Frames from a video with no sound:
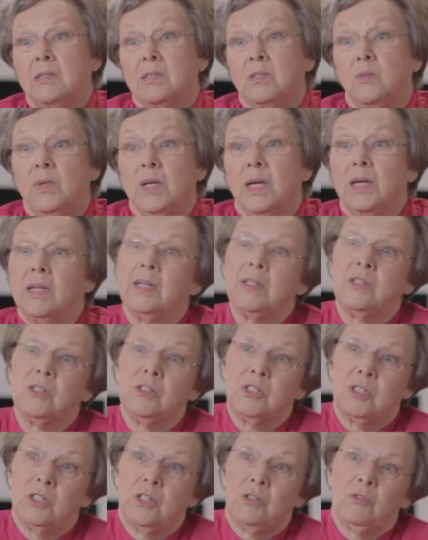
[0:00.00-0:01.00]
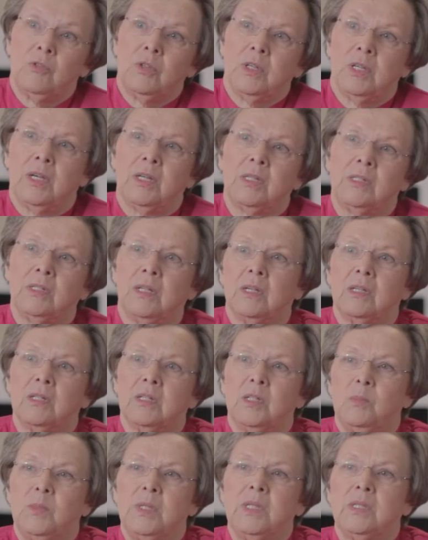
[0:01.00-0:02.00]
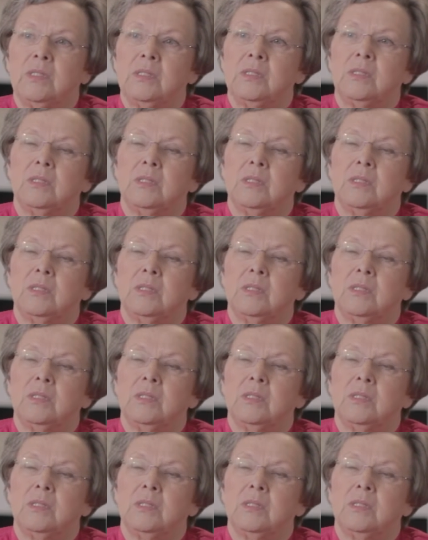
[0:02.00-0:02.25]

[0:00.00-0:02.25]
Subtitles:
So we got other stuff we got to document